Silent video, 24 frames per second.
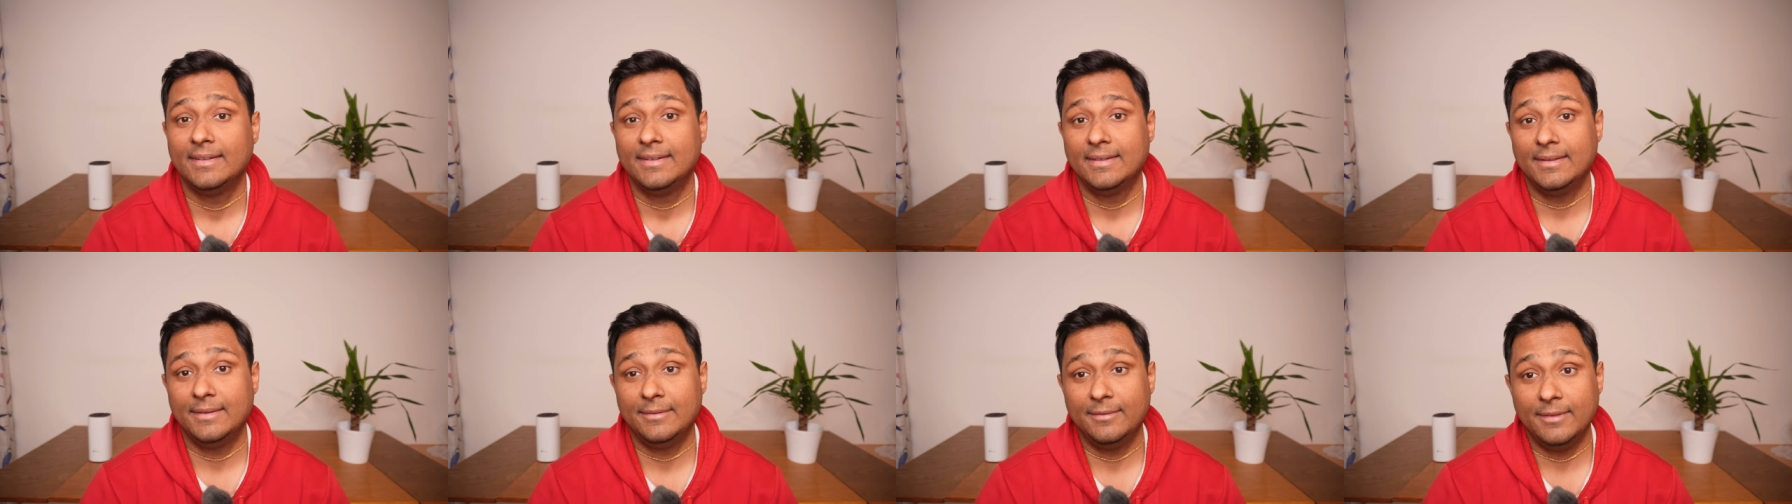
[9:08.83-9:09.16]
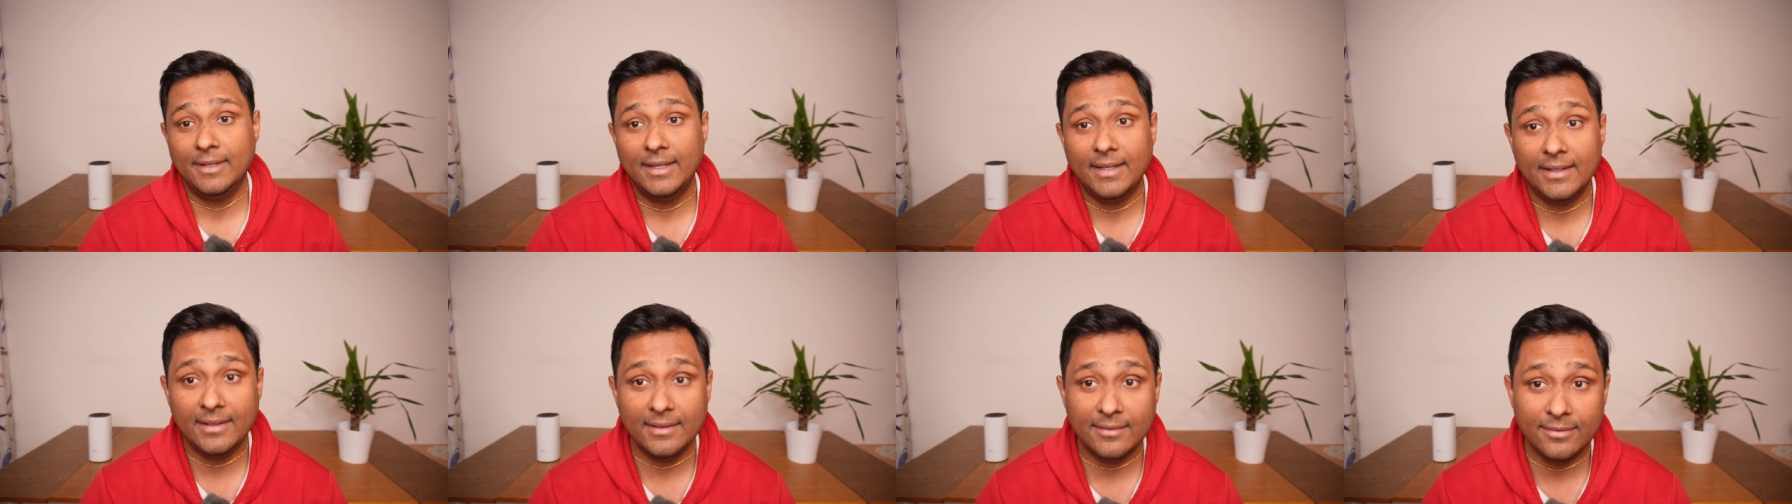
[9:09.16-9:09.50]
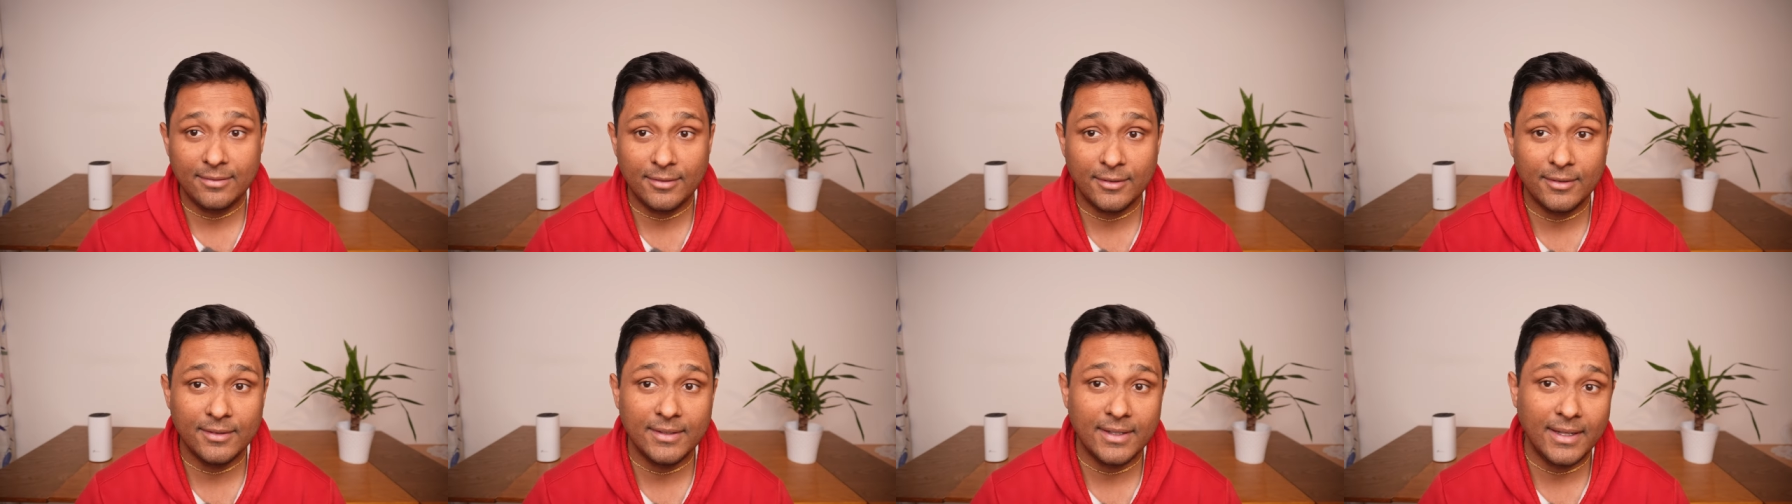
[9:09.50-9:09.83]
well,
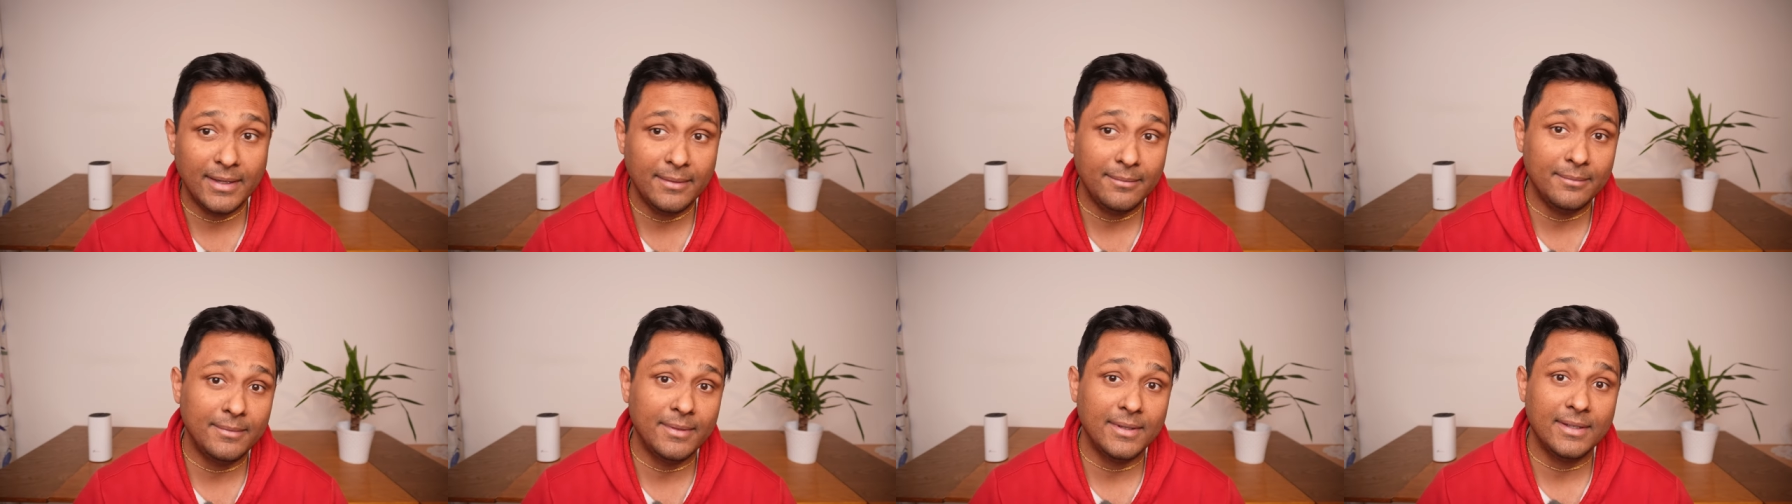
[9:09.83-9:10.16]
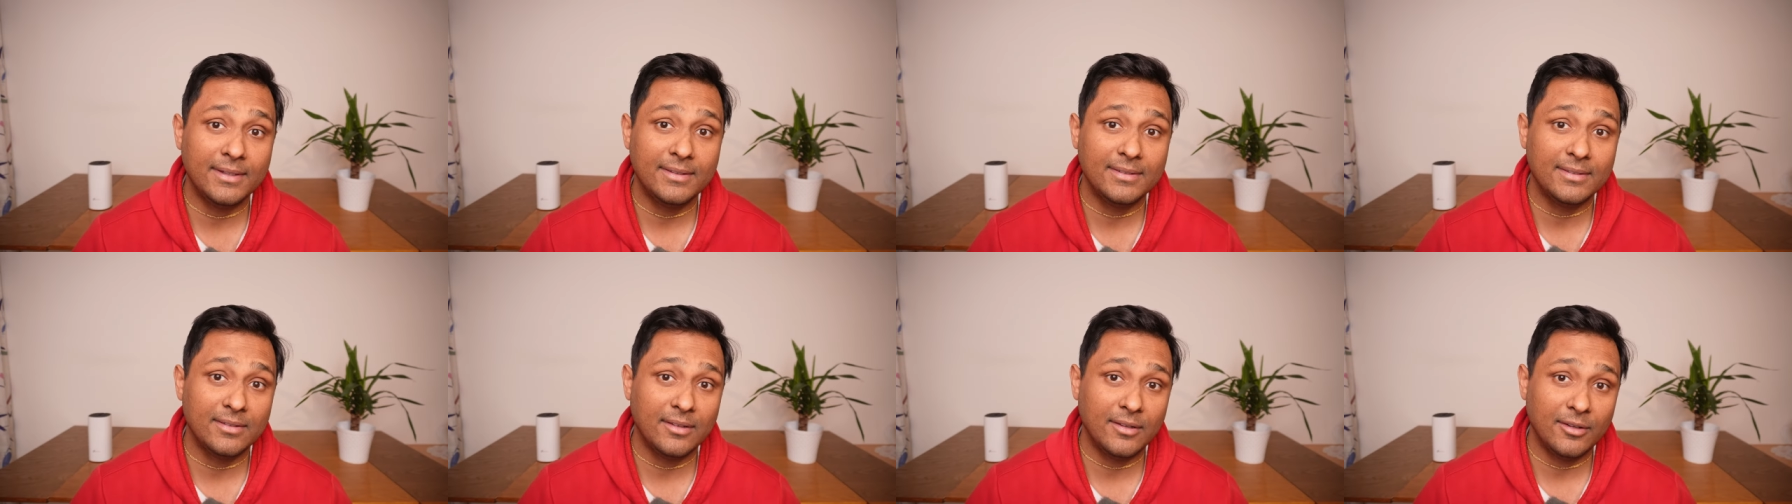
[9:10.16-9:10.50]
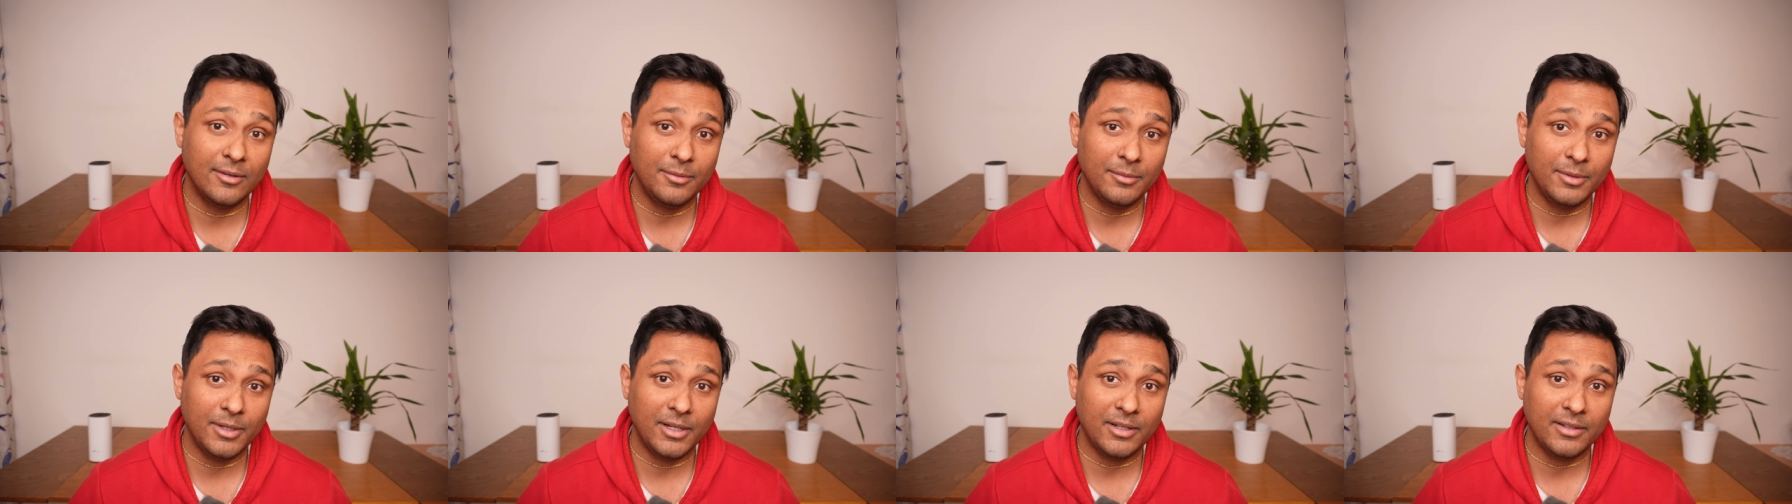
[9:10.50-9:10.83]
for them, it's
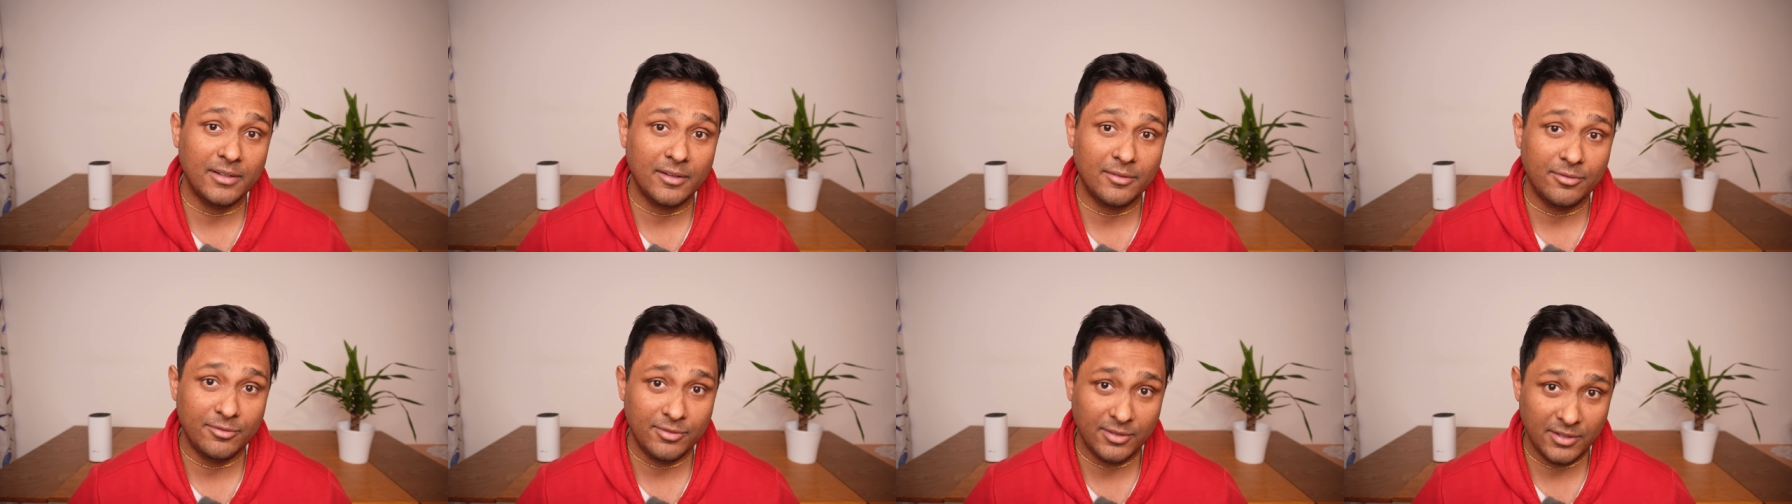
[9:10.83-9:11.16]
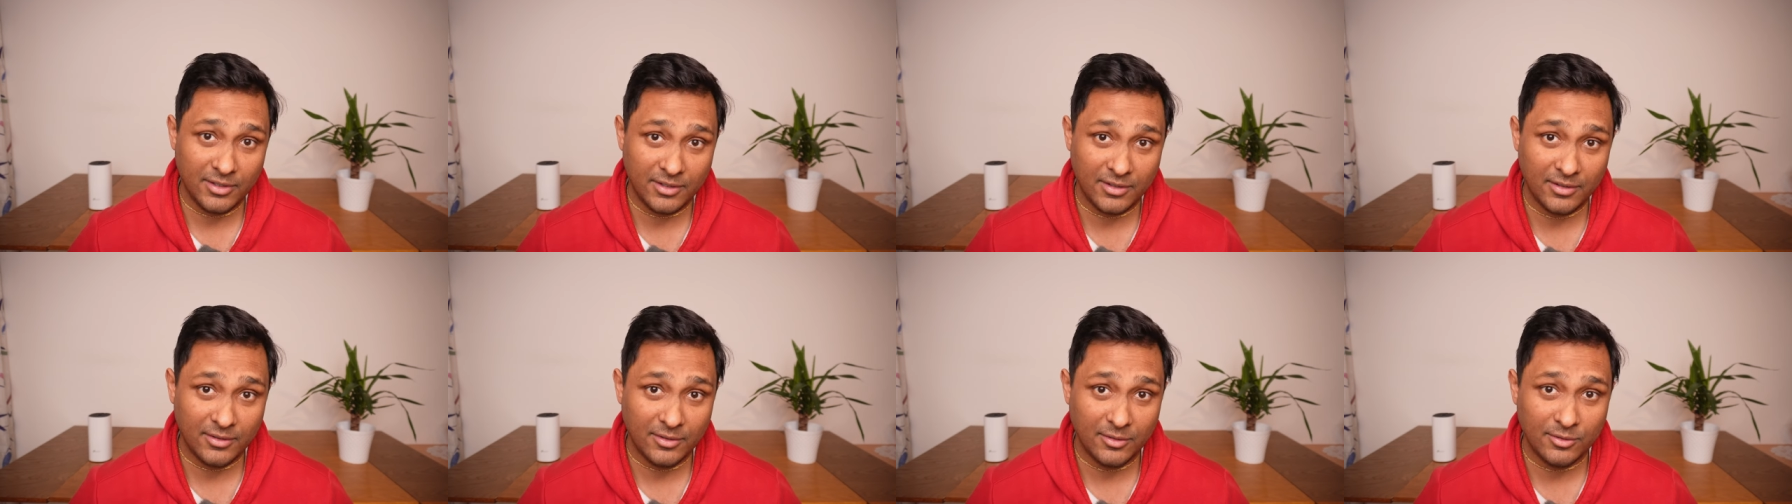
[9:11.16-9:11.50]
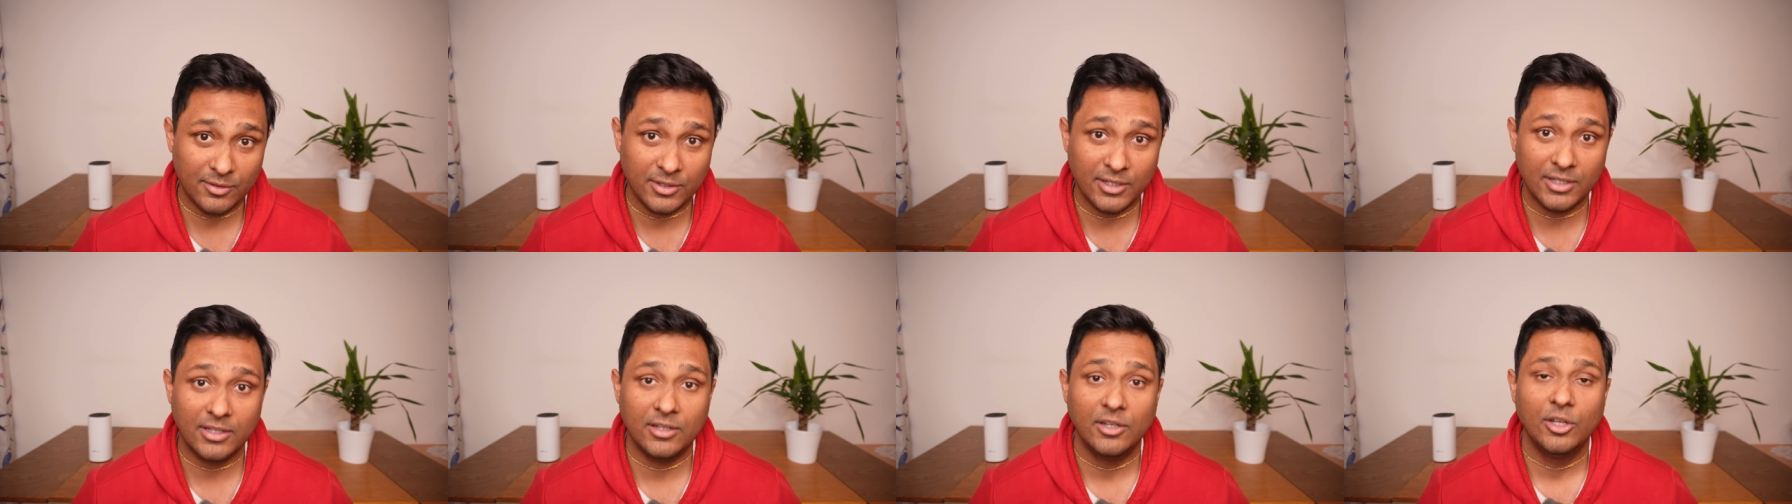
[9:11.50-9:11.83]
going to be a tough year,
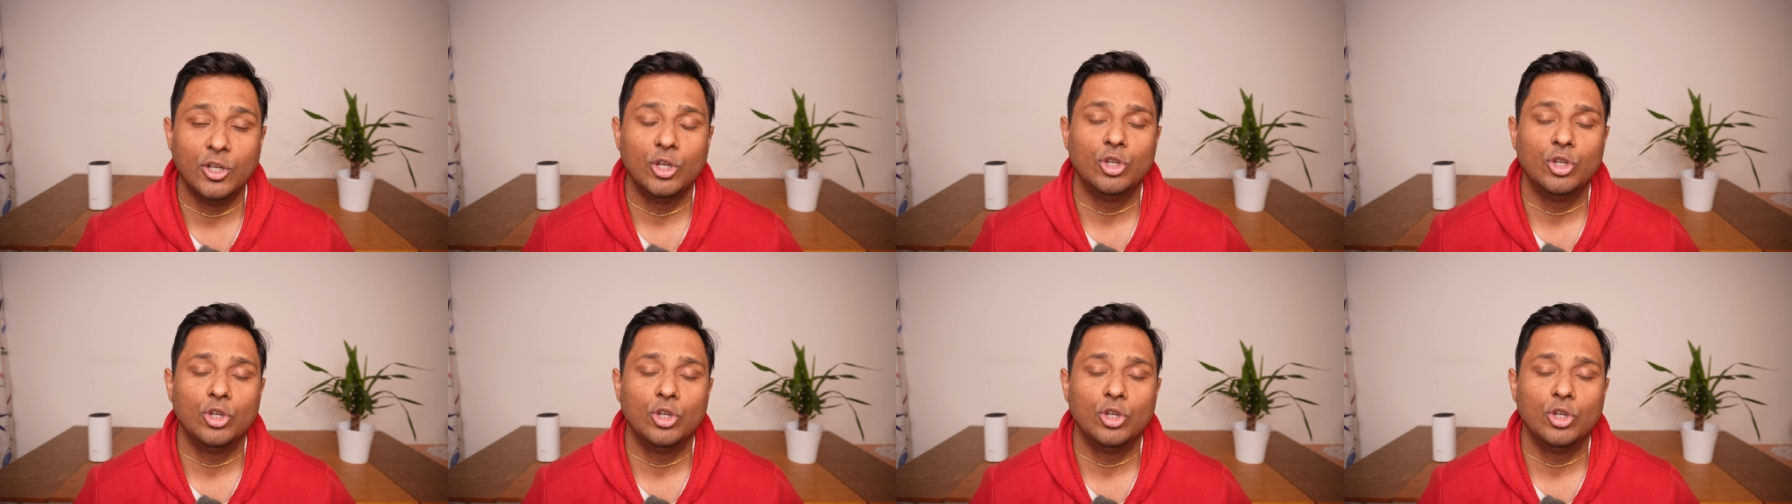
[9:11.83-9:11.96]
okay?